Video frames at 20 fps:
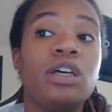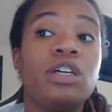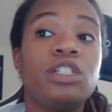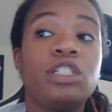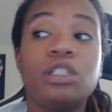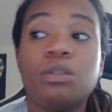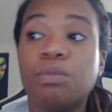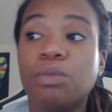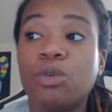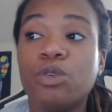
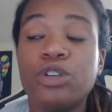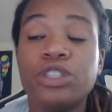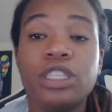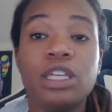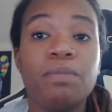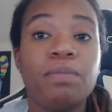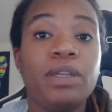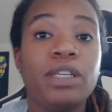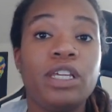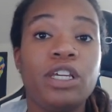support
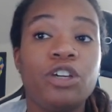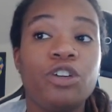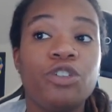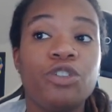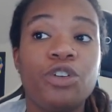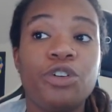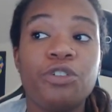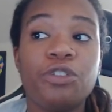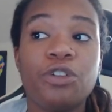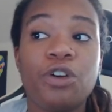them and hear
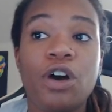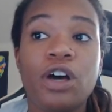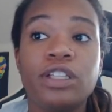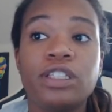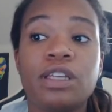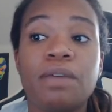their thoughts,